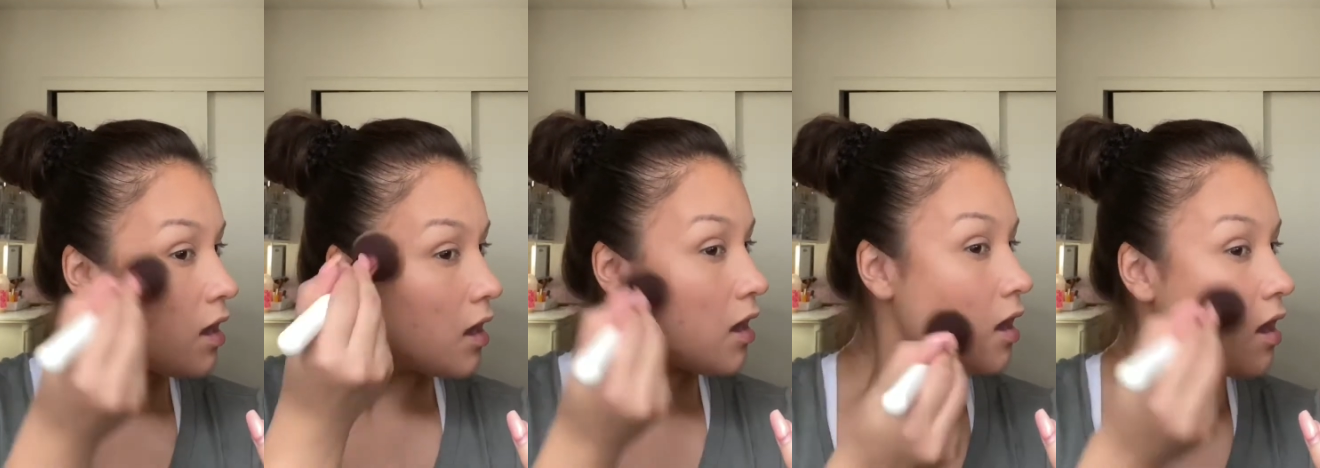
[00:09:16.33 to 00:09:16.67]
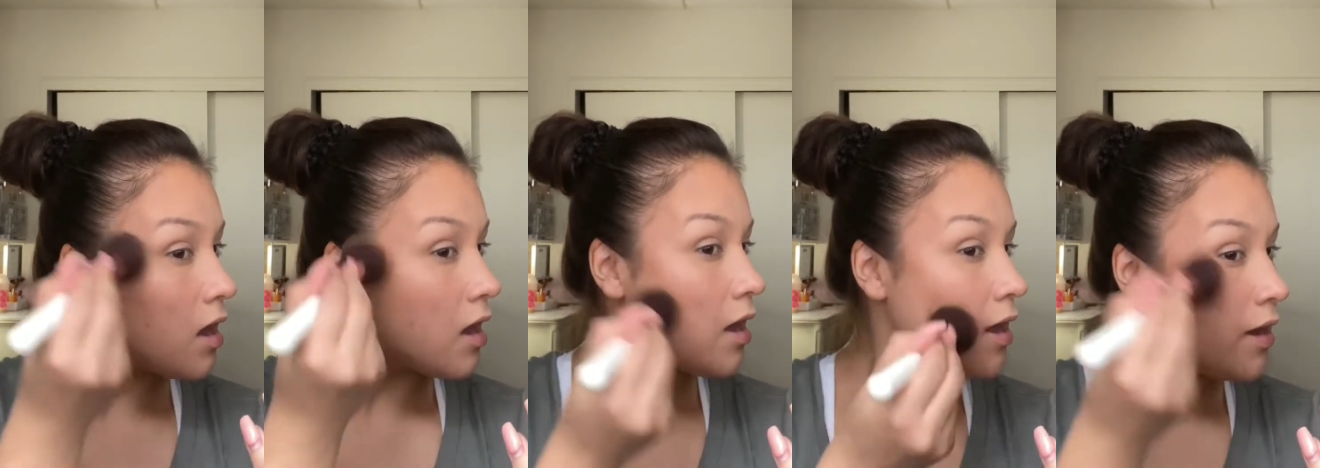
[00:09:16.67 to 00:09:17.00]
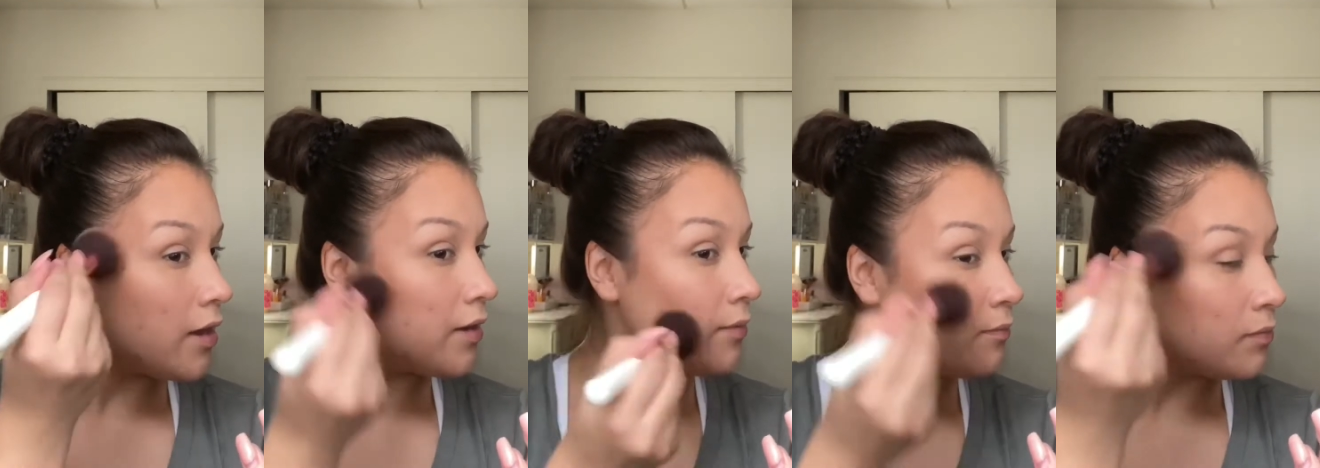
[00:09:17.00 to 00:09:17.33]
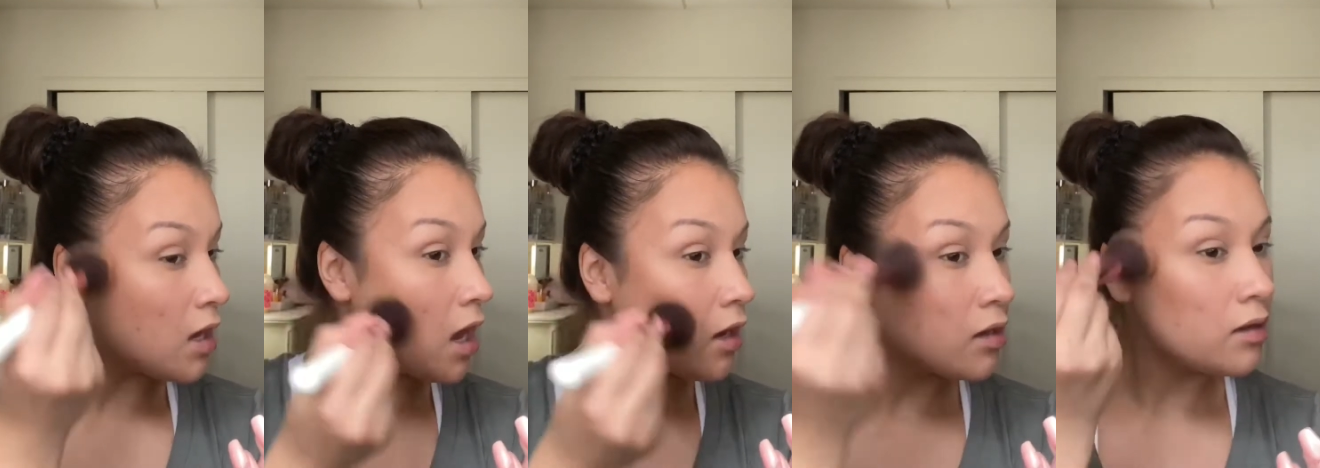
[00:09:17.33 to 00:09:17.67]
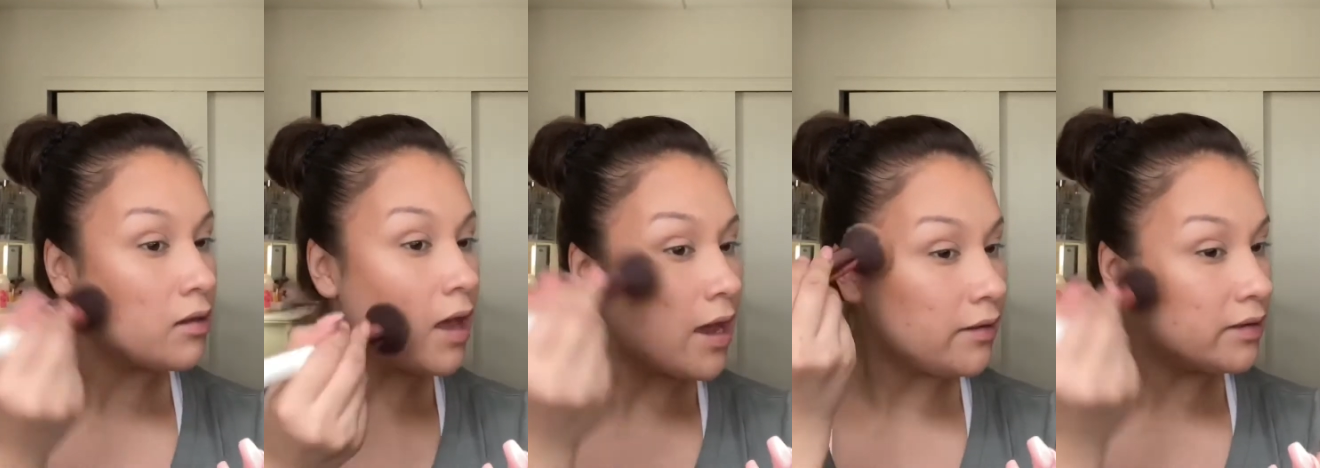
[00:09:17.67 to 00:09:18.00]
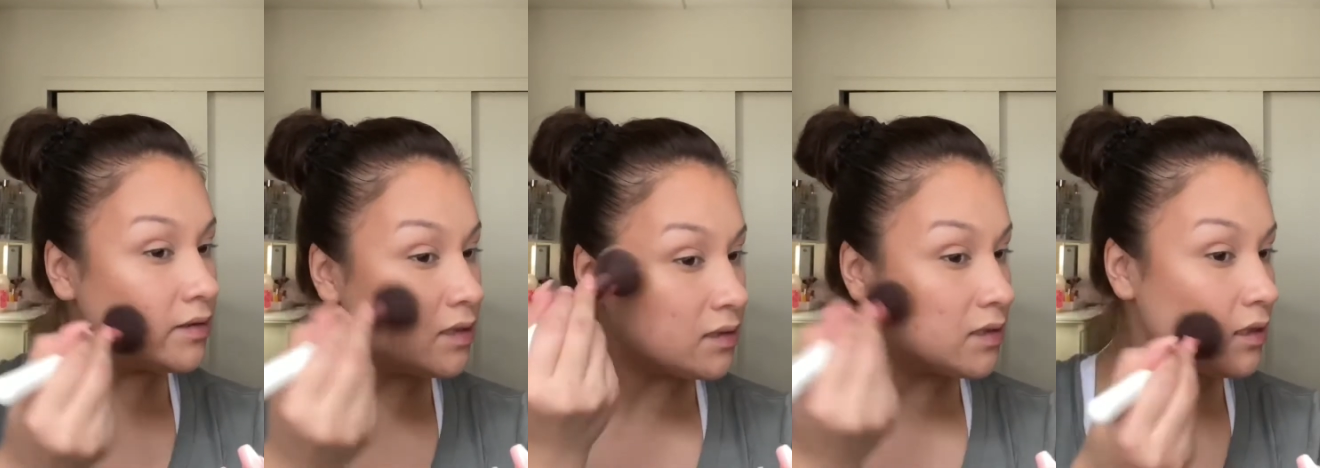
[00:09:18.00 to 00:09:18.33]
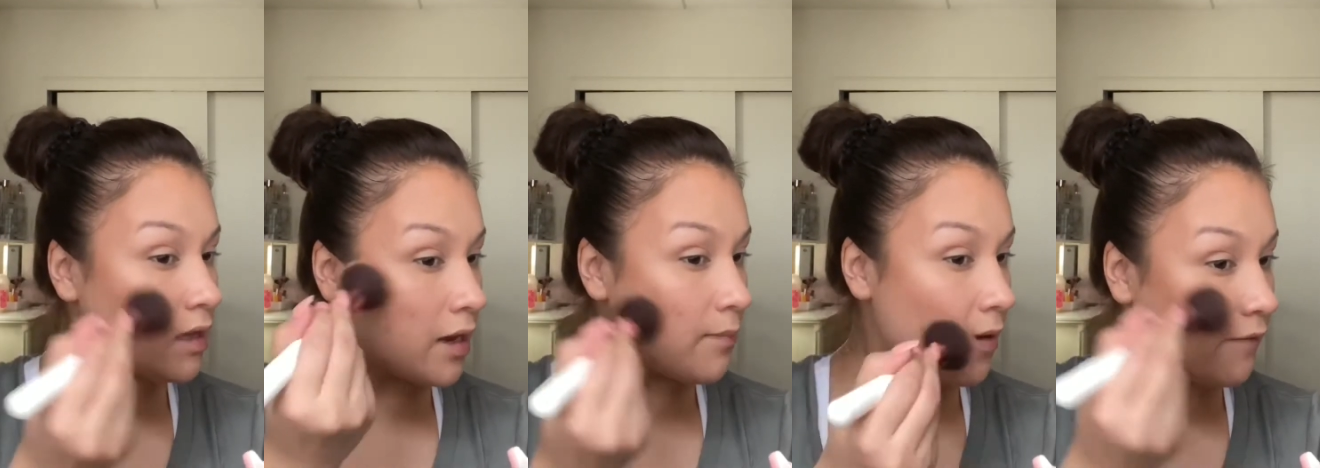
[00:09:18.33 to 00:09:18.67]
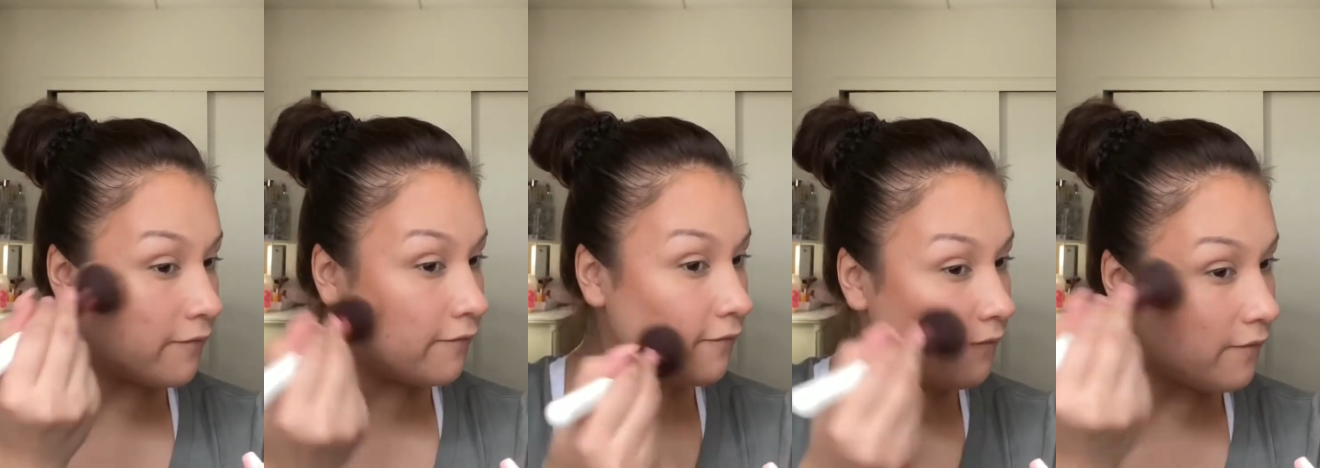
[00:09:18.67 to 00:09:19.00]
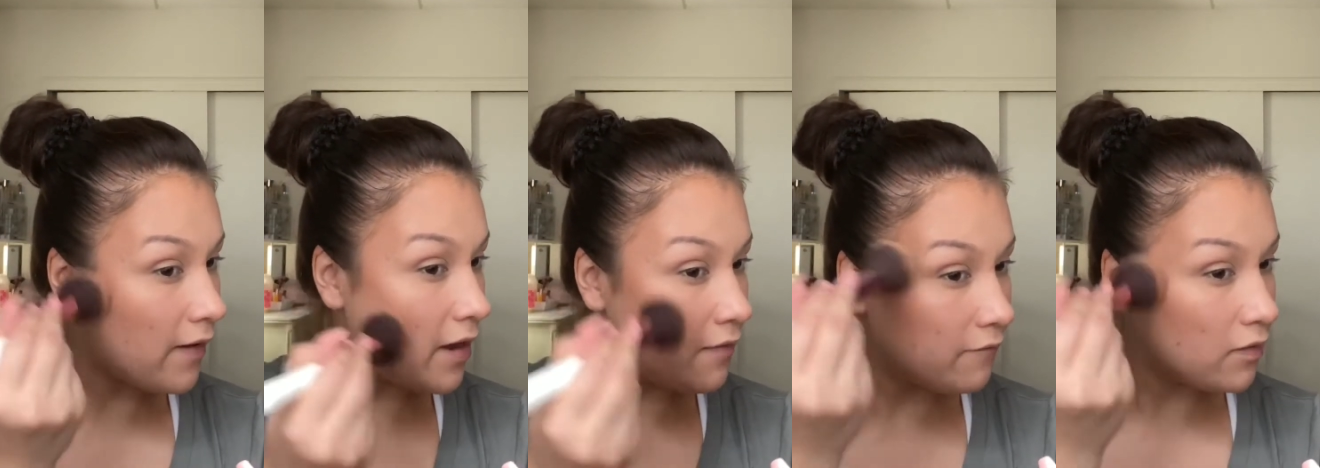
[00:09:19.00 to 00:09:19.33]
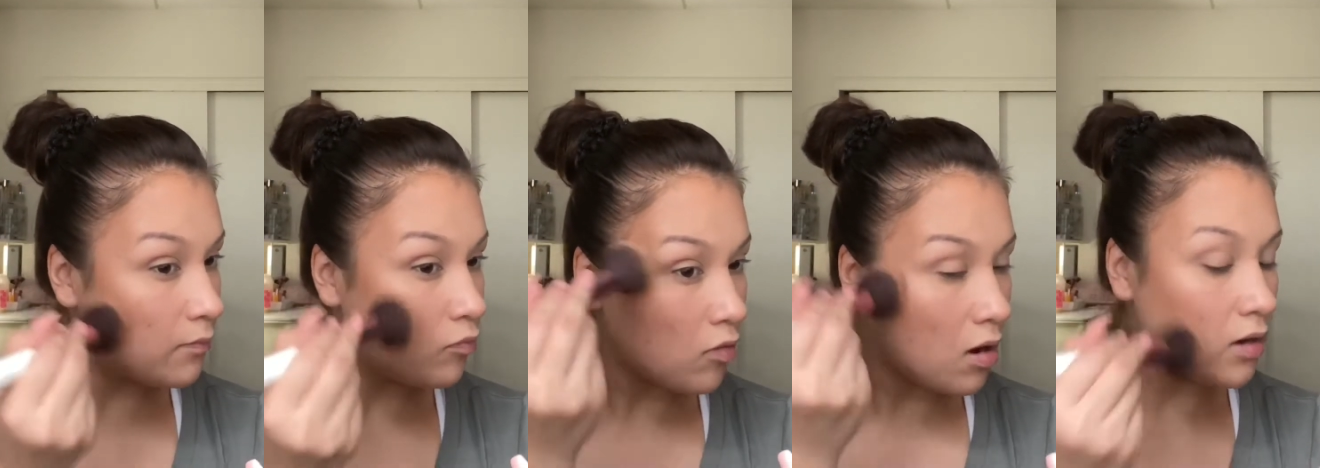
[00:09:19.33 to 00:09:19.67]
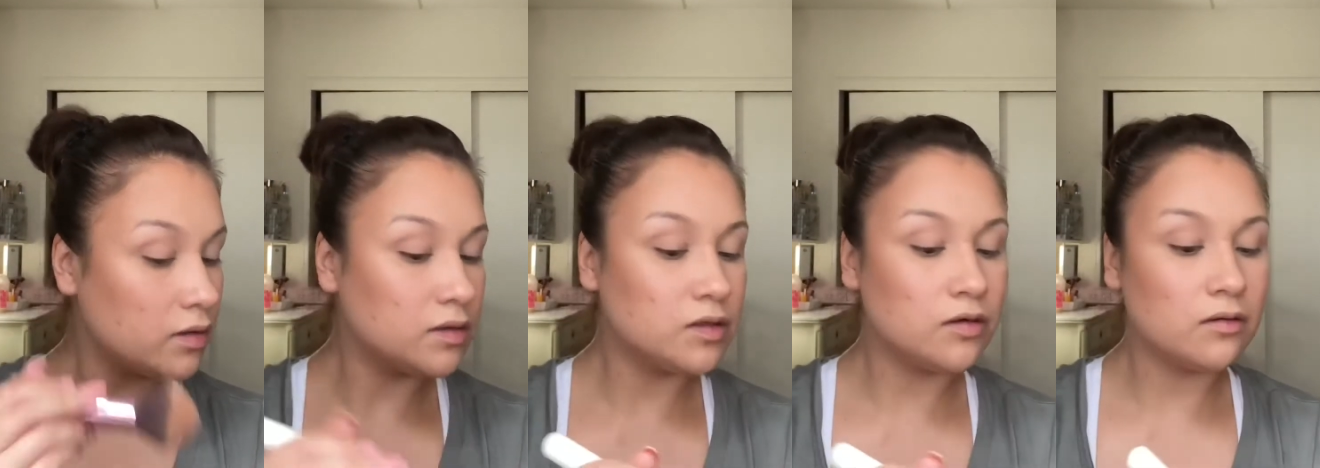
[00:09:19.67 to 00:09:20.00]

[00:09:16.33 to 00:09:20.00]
I'm not gonna lie, this isn't like my favorite bronzer.